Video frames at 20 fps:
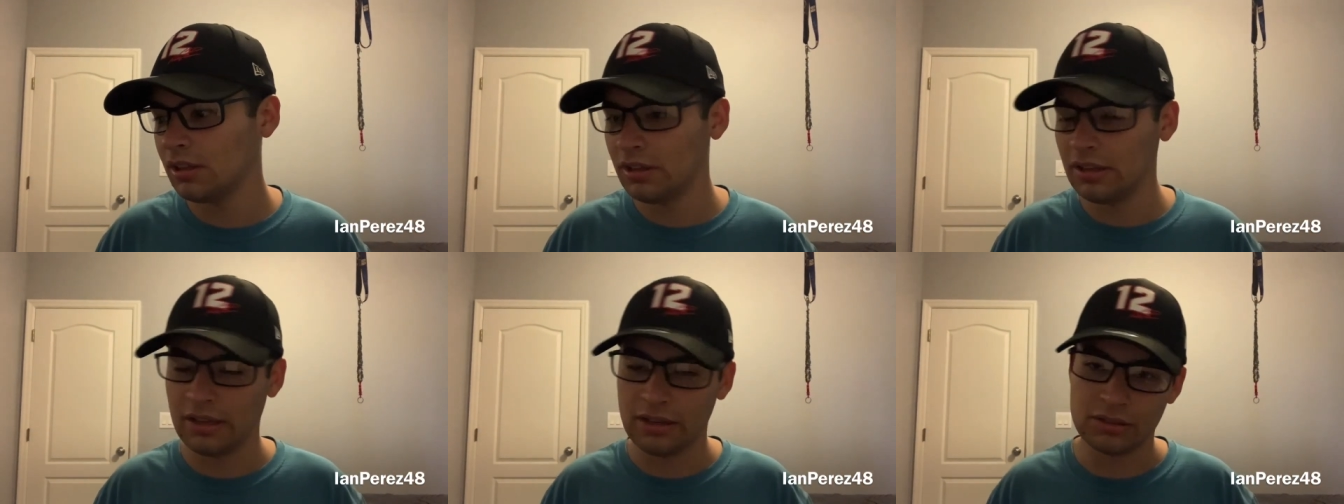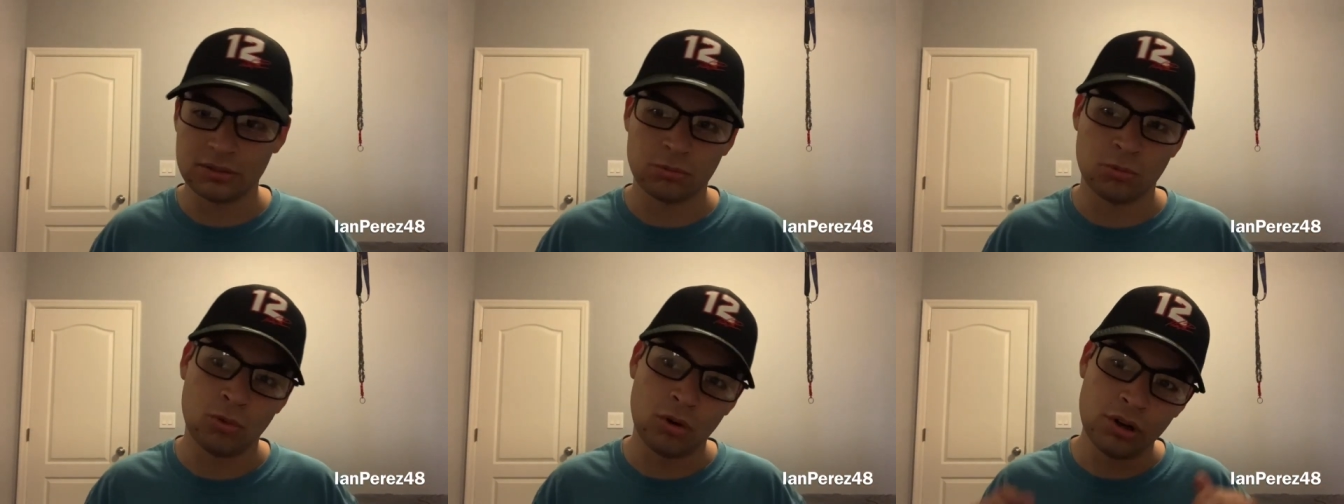it
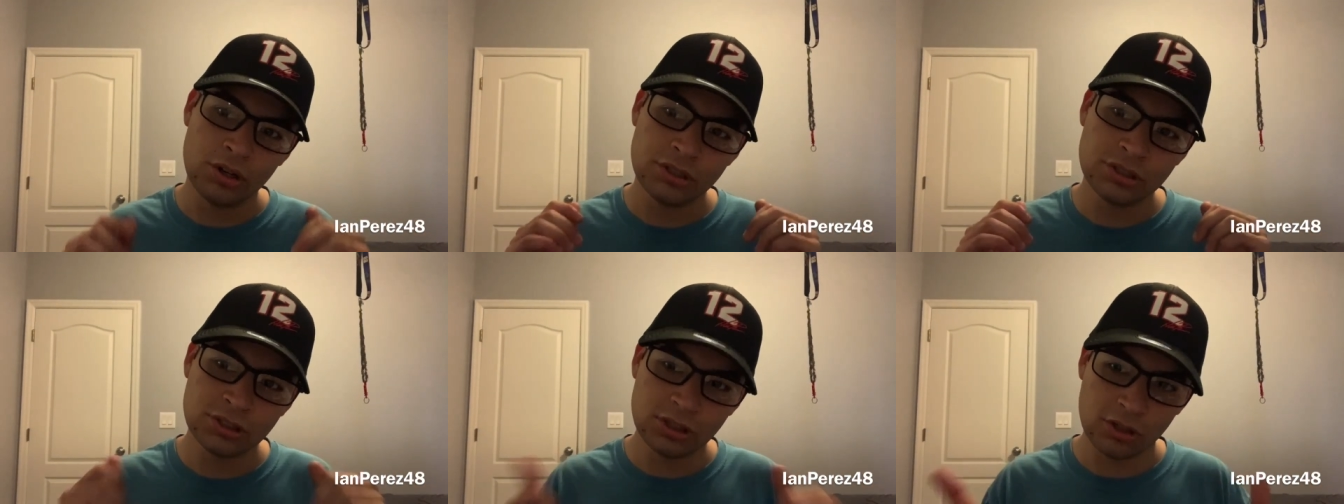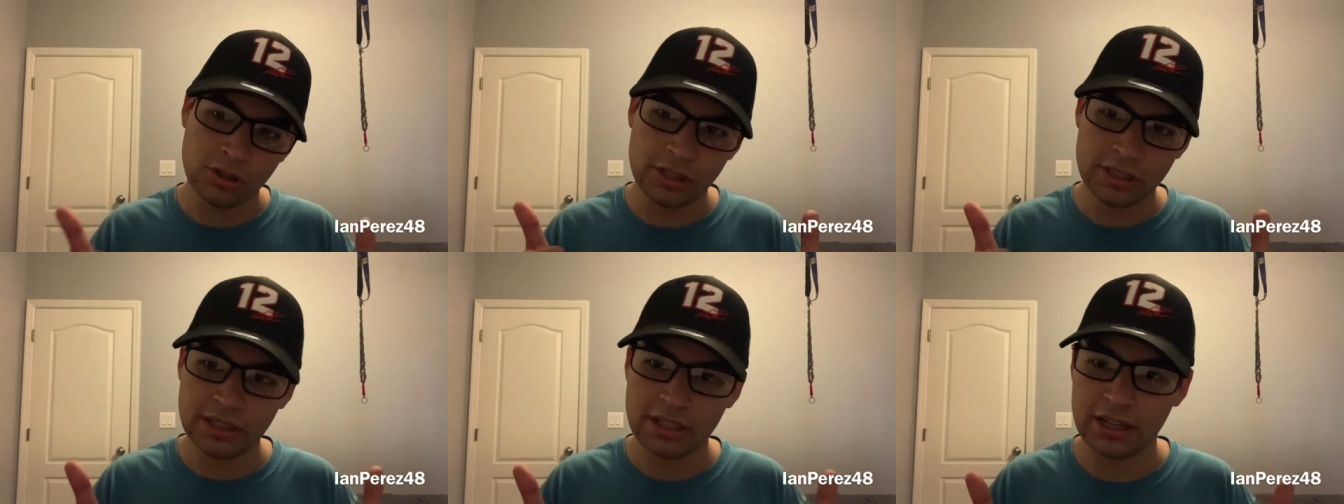was one
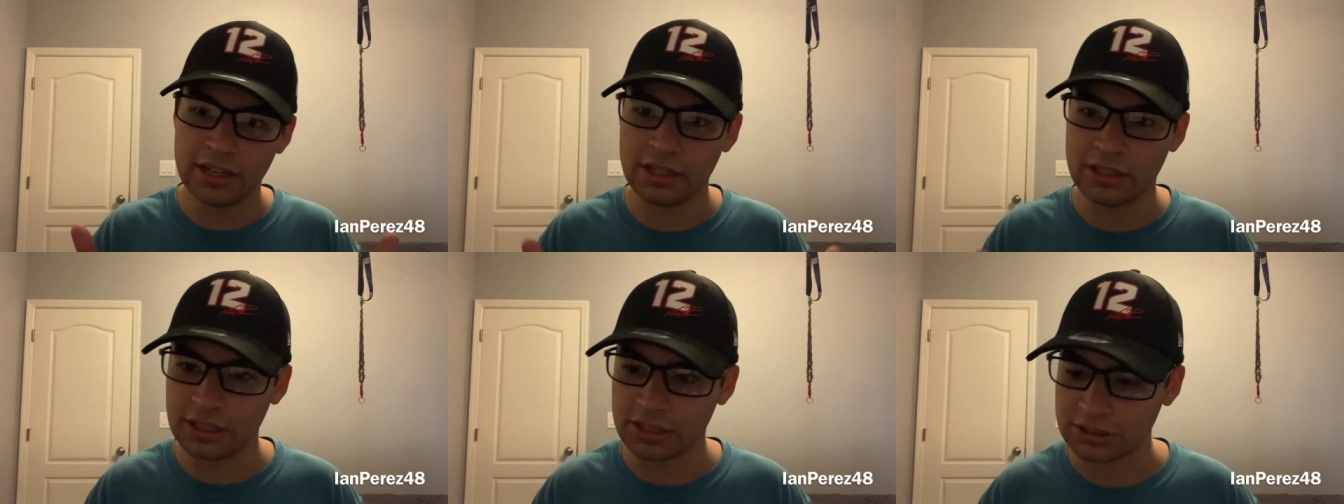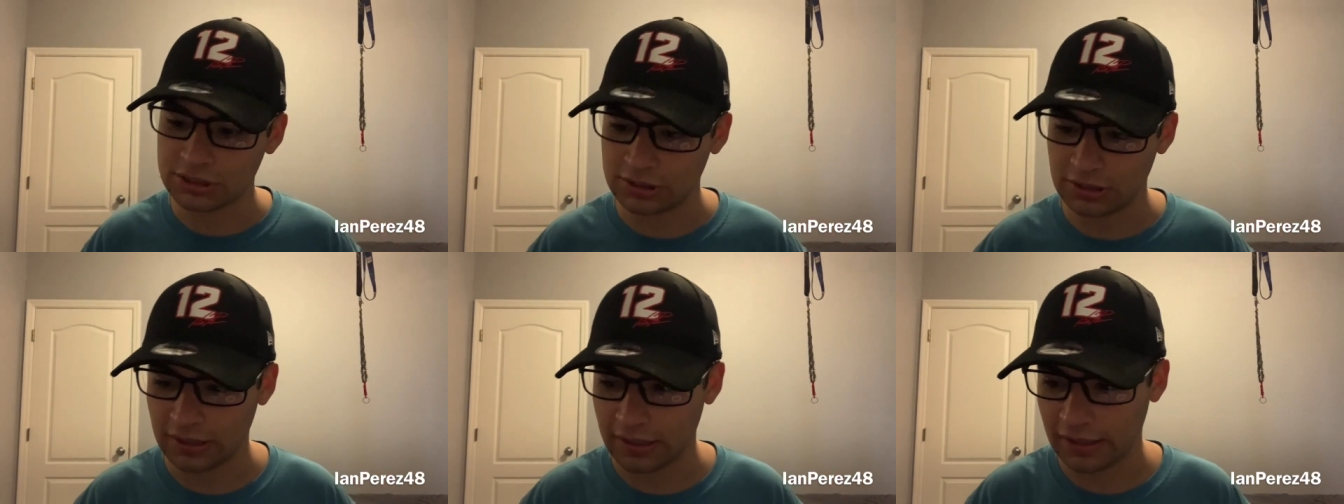dirty day
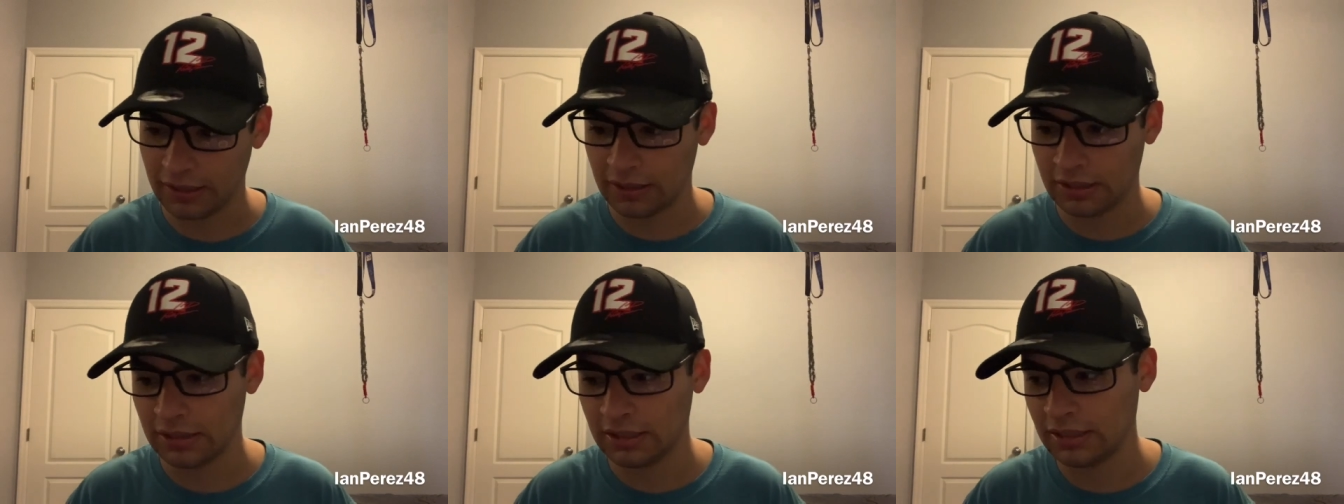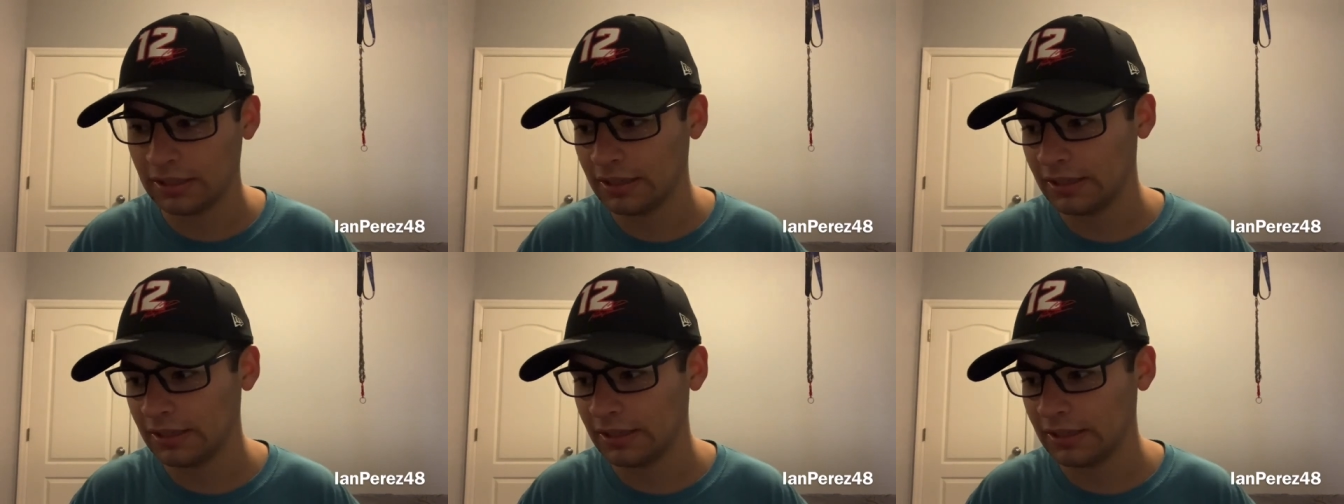yesterday.